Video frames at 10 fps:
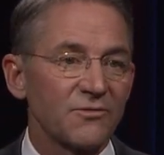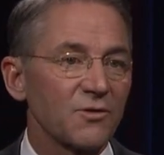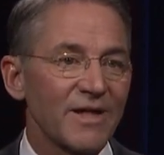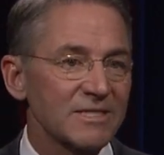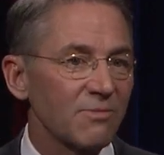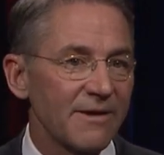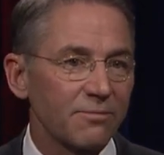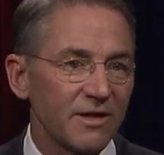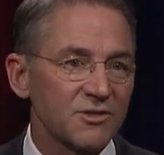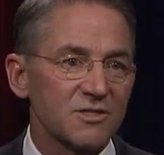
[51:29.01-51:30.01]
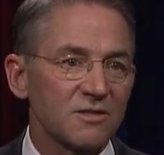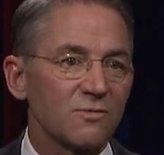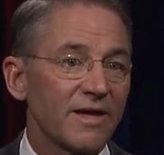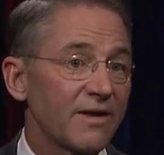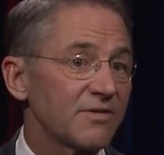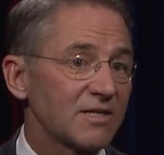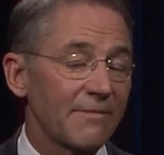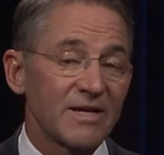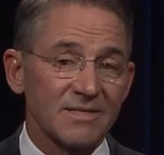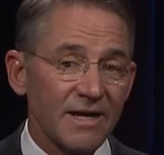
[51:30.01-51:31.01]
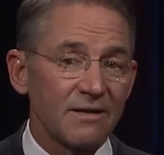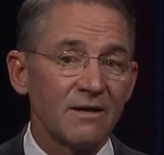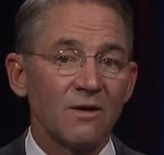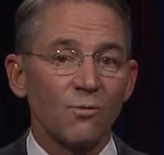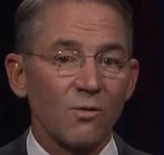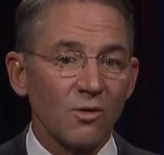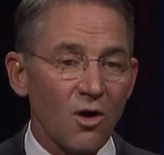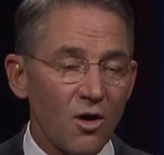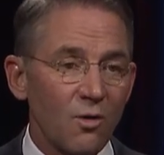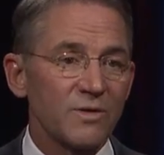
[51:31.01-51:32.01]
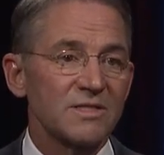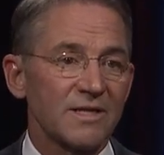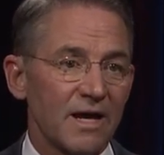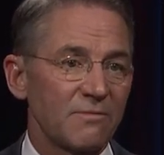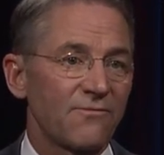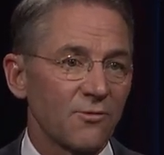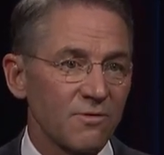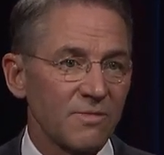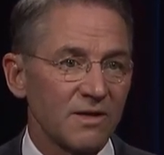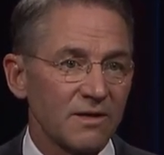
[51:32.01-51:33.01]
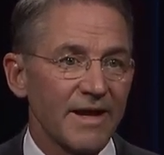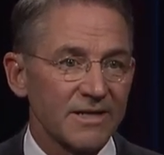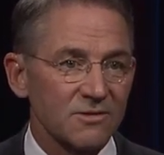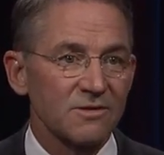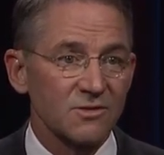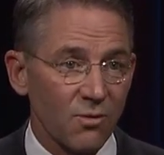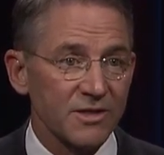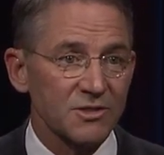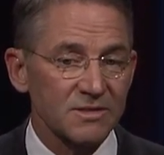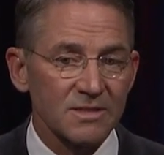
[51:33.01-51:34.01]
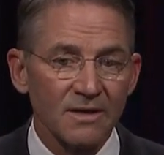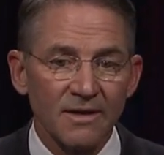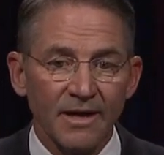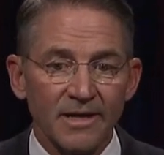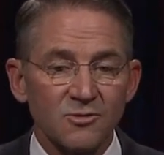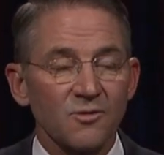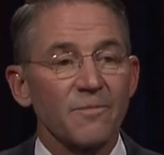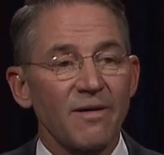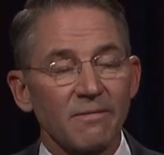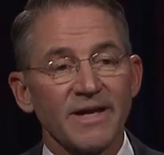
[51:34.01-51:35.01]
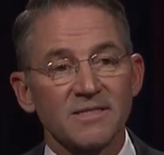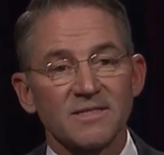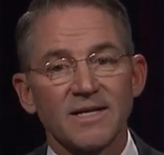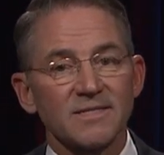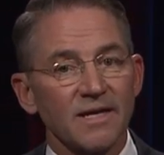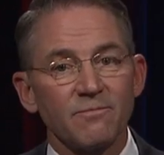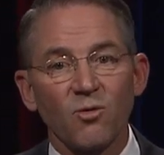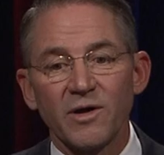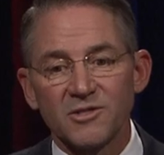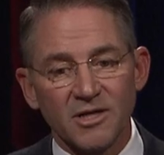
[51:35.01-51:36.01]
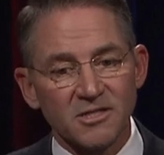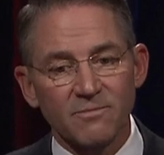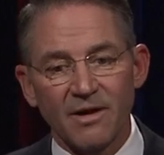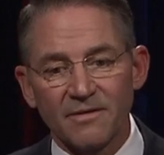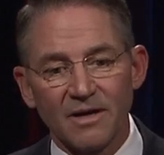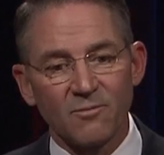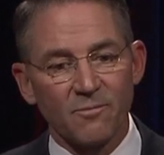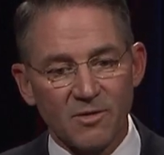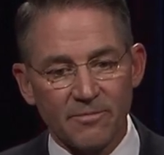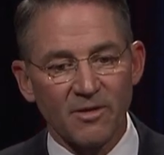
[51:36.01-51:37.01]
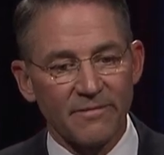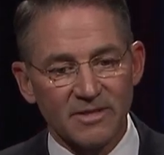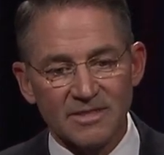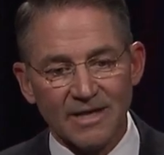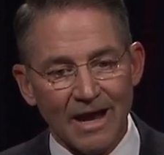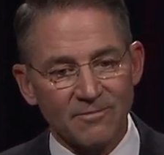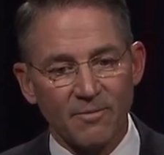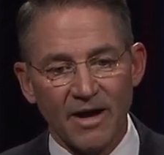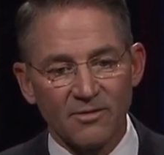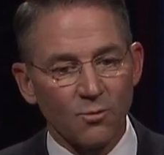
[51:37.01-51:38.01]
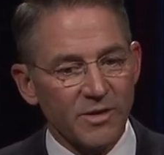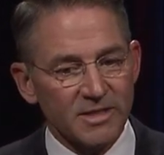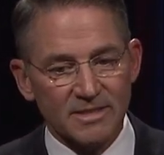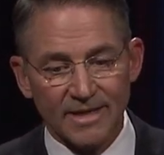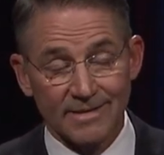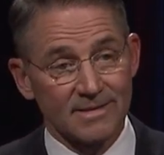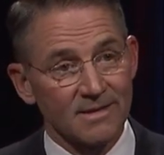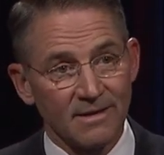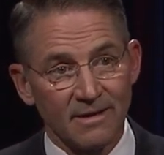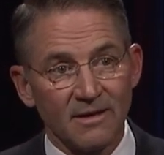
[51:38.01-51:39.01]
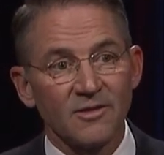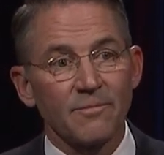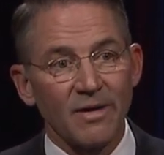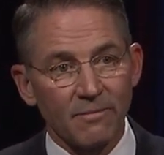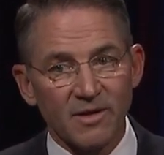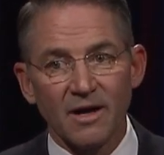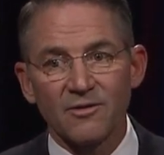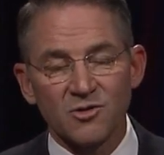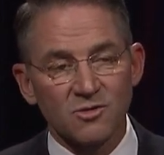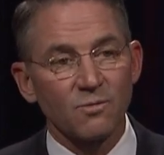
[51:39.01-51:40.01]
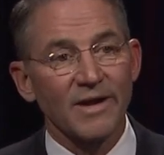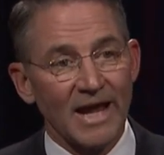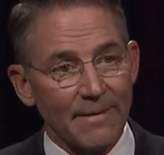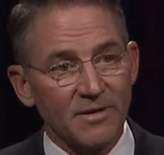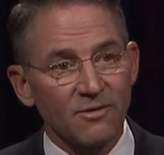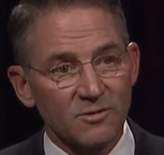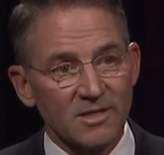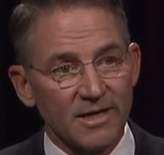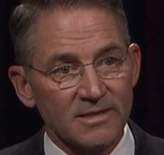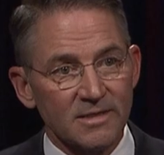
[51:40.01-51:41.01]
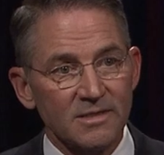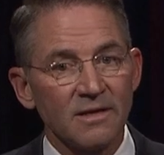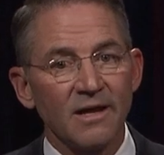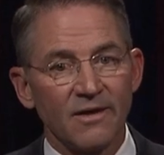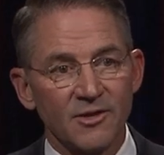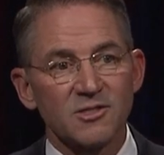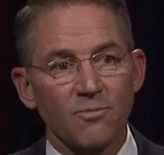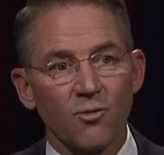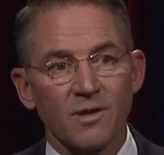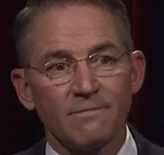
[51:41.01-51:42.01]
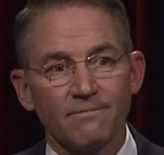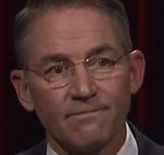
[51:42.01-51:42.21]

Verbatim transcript: So that's my pledge is to do that every time I said. We will always stand before the media and answer these questions. And so the public has a sense. And boy, judging by the number of people I've been stopped by in the weeks since, the public understood what happened in those cases and they support it.